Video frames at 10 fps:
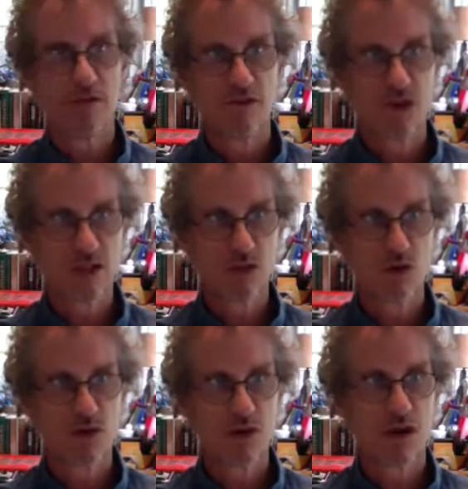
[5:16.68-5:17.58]
forget sort
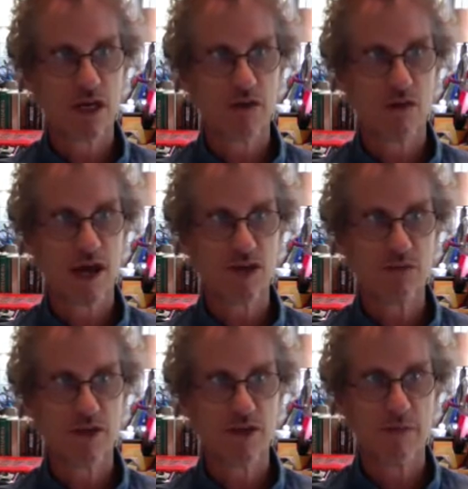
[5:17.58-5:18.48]
of talking to Ron
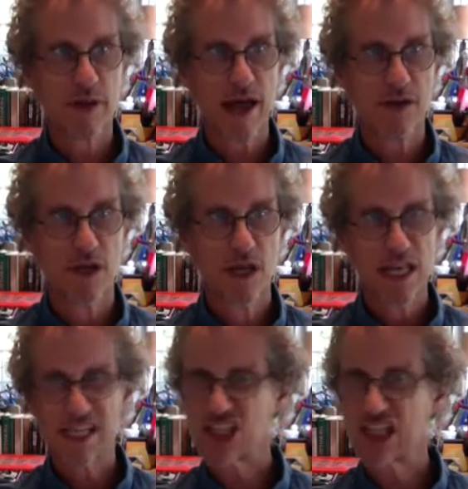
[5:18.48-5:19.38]
Smith about
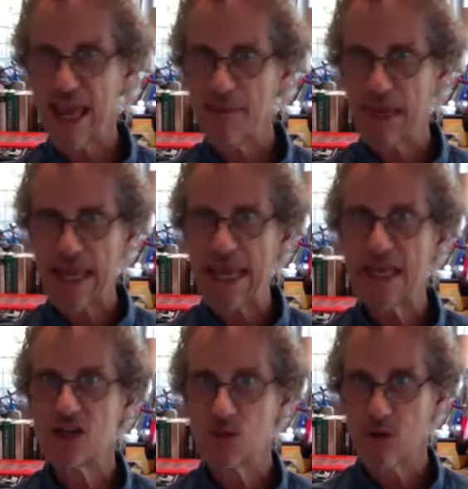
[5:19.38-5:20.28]
escaping
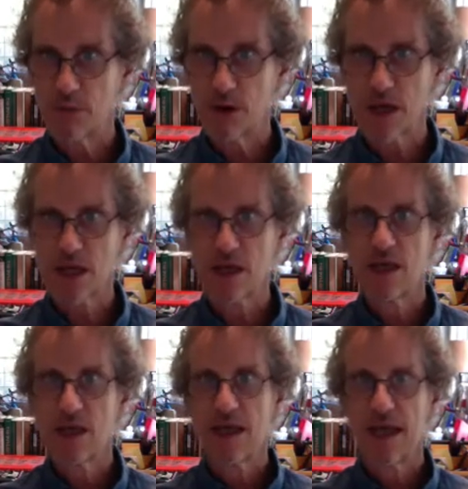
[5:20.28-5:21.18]
into a book,
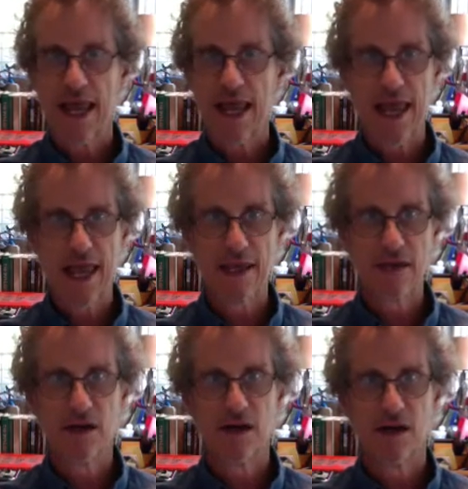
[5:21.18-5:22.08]

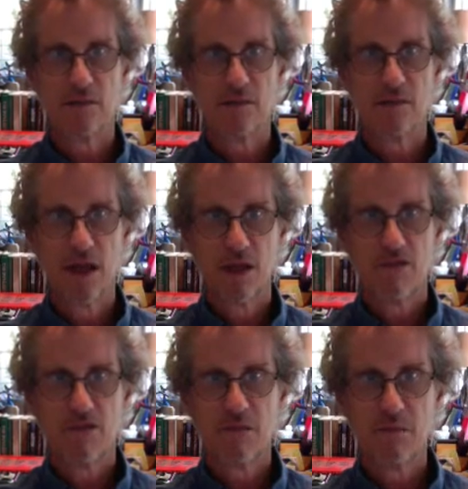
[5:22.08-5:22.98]
and
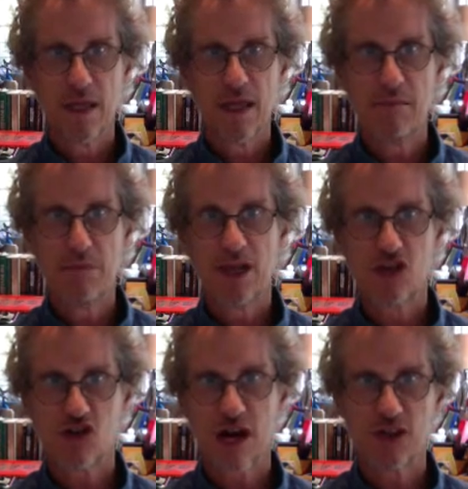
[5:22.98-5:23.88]
for me being
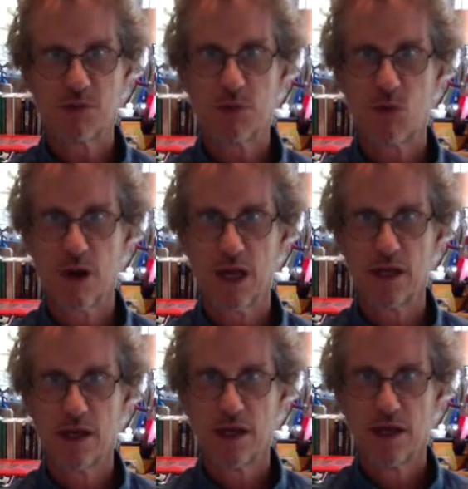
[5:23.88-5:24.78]

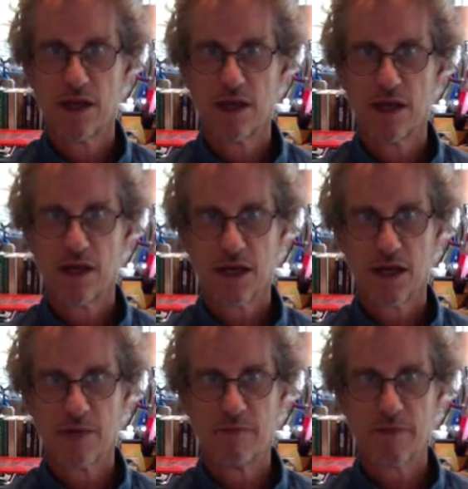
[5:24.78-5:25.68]
transported.
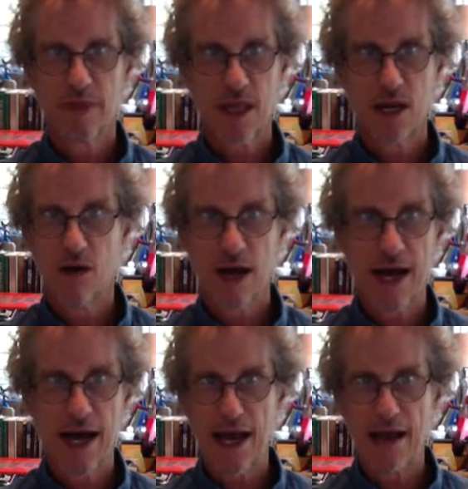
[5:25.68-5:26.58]

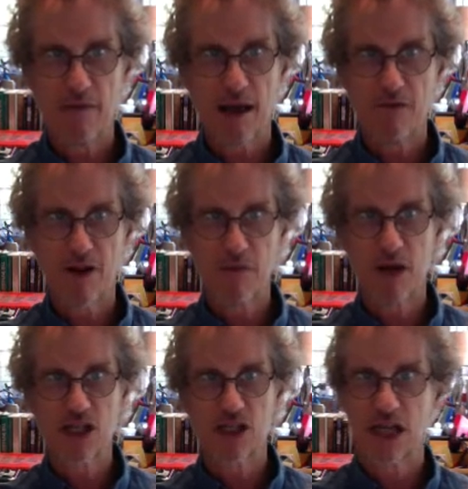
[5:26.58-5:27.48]
I very
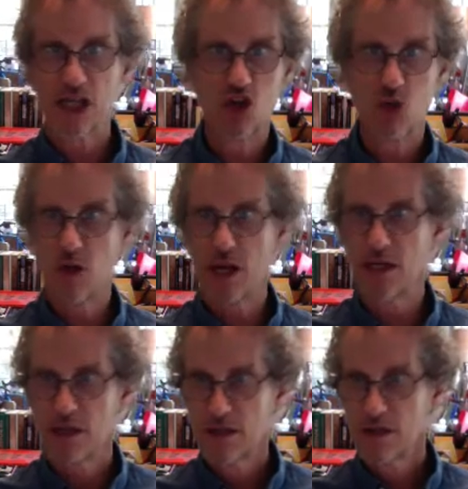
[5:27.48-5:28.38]
much enjoyed
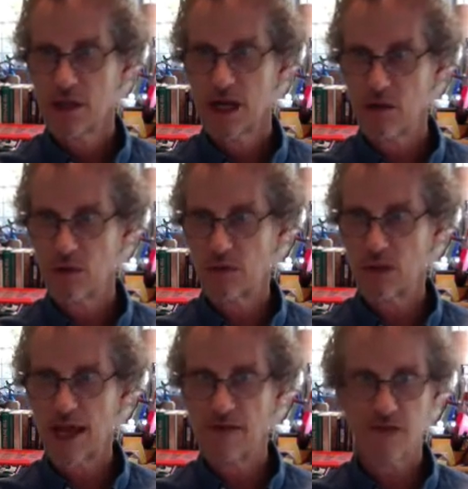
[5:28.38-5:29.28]

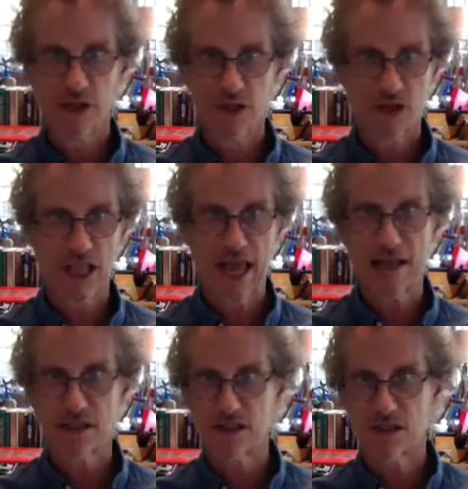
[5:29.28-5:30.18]
life in
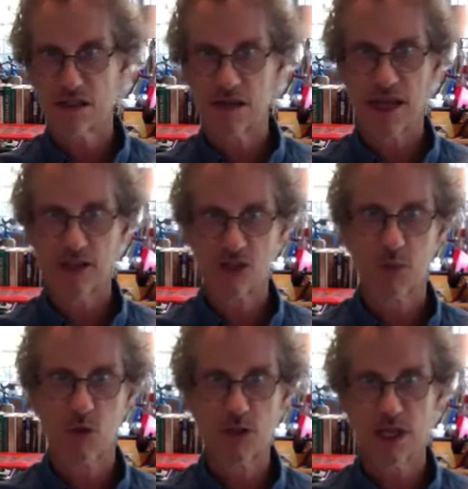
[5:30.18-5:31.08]
classes and
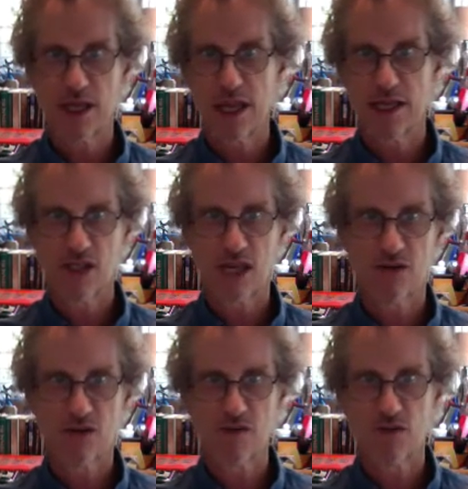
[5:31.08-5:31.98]
sports at St.
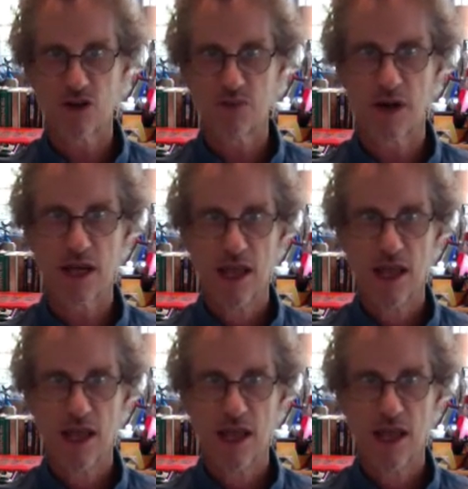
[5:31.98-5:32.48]
Christopher's, but